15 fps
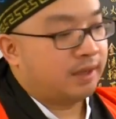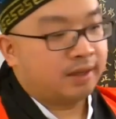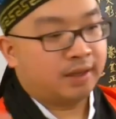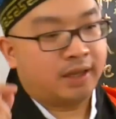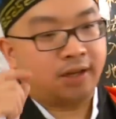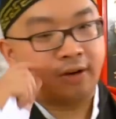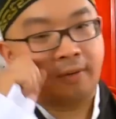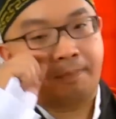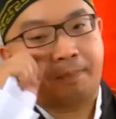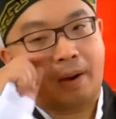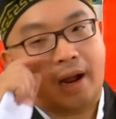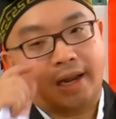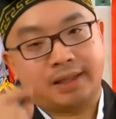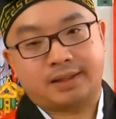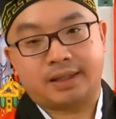He don't
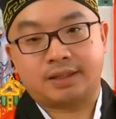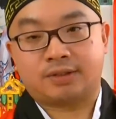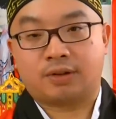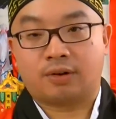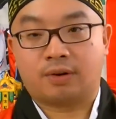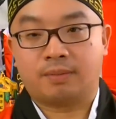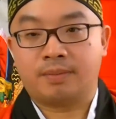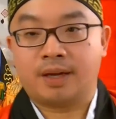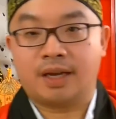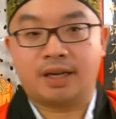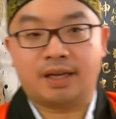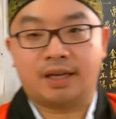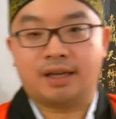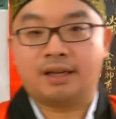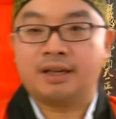buy things home.
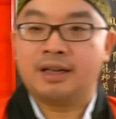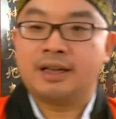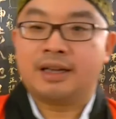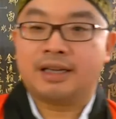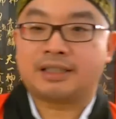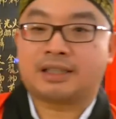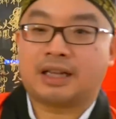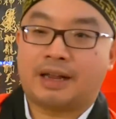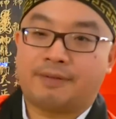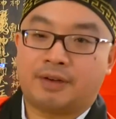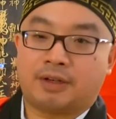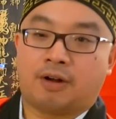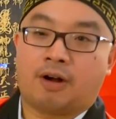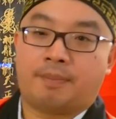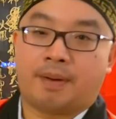His life
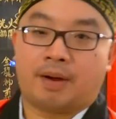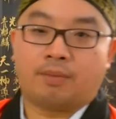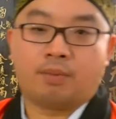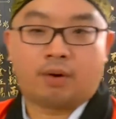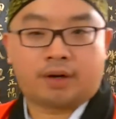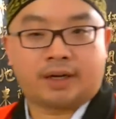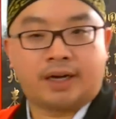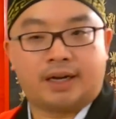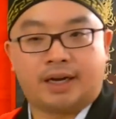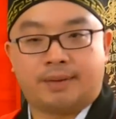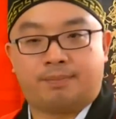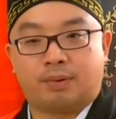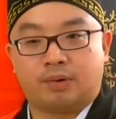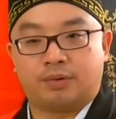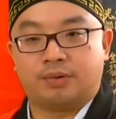is all about working
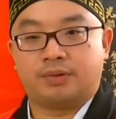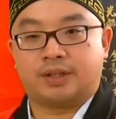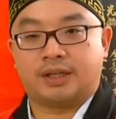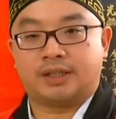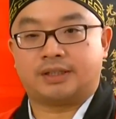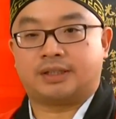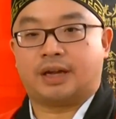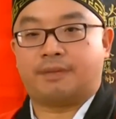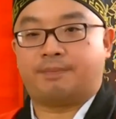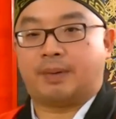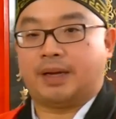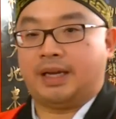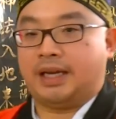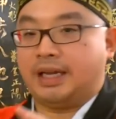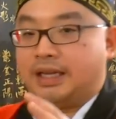and producing stuff,
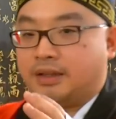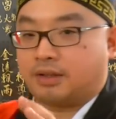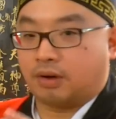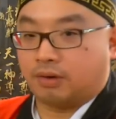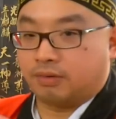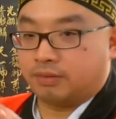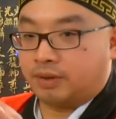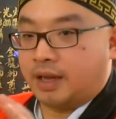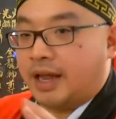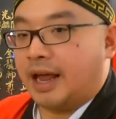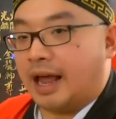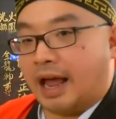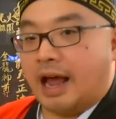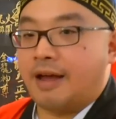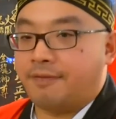but he don't
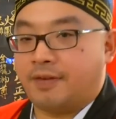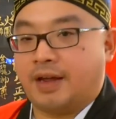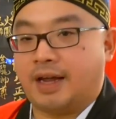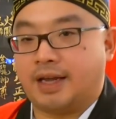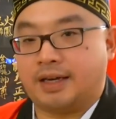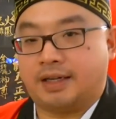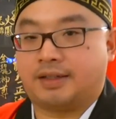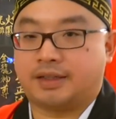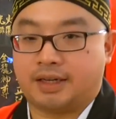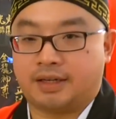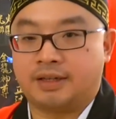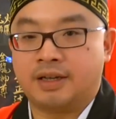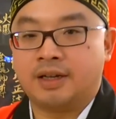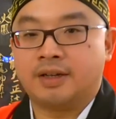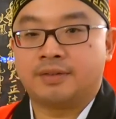have
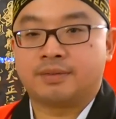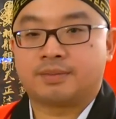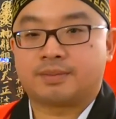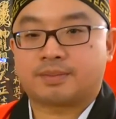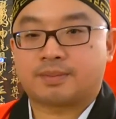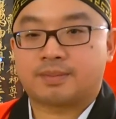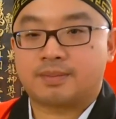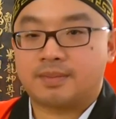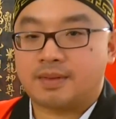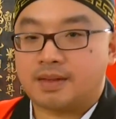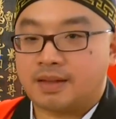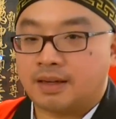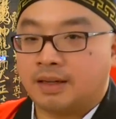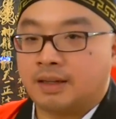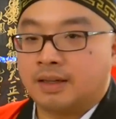anything.
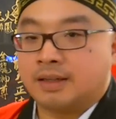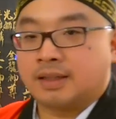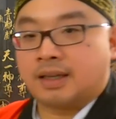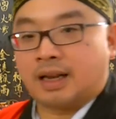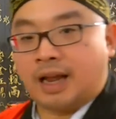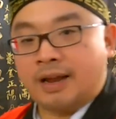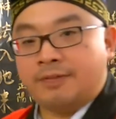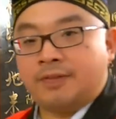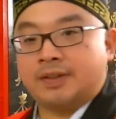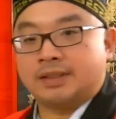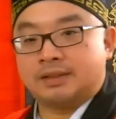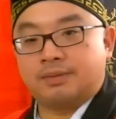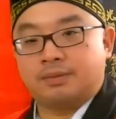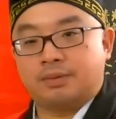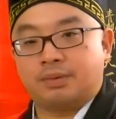The life
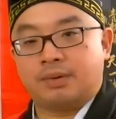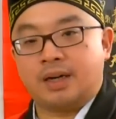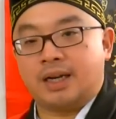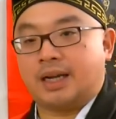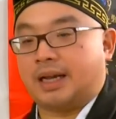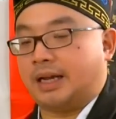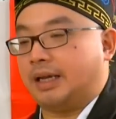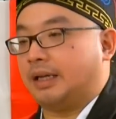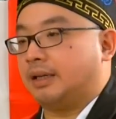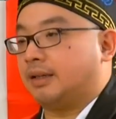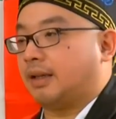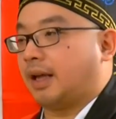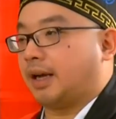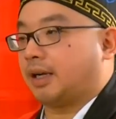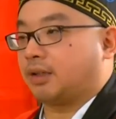is really
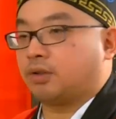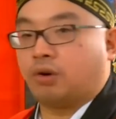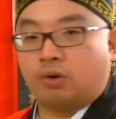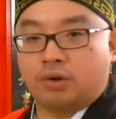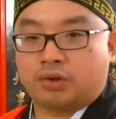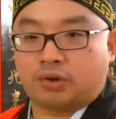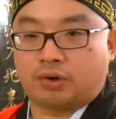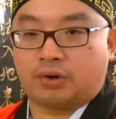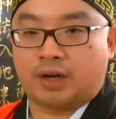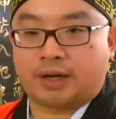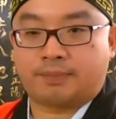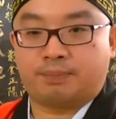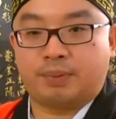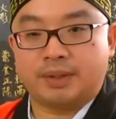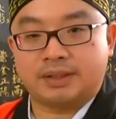like a torture,
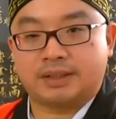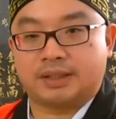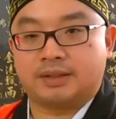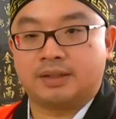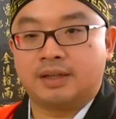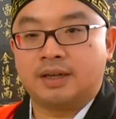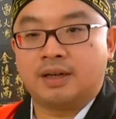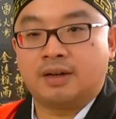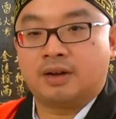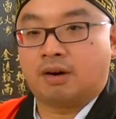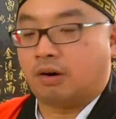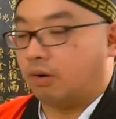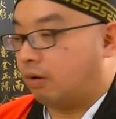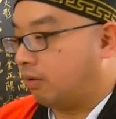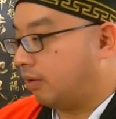like prison.
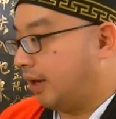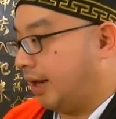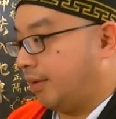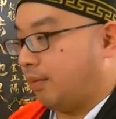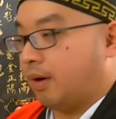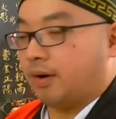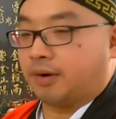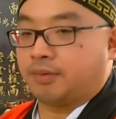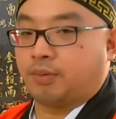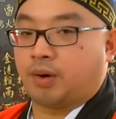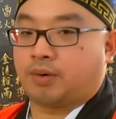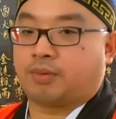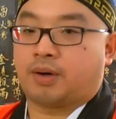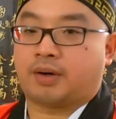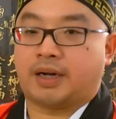Only work,
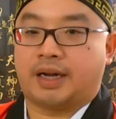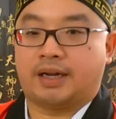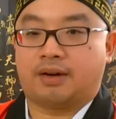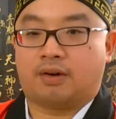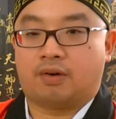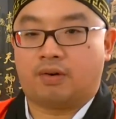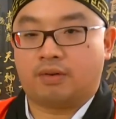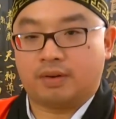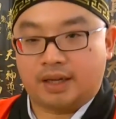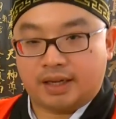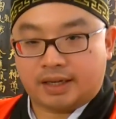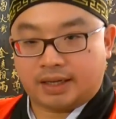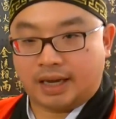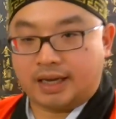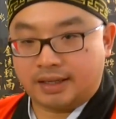work, work, and only
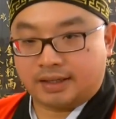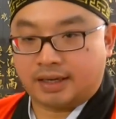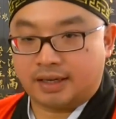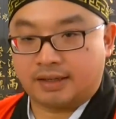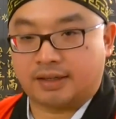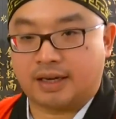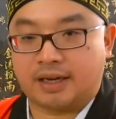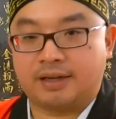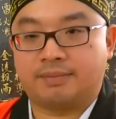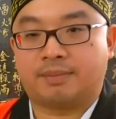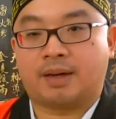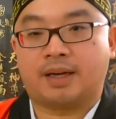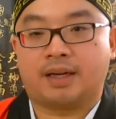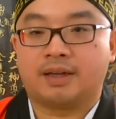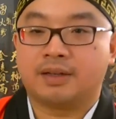gain
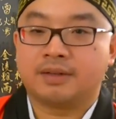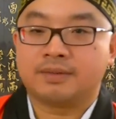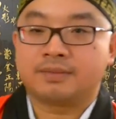money.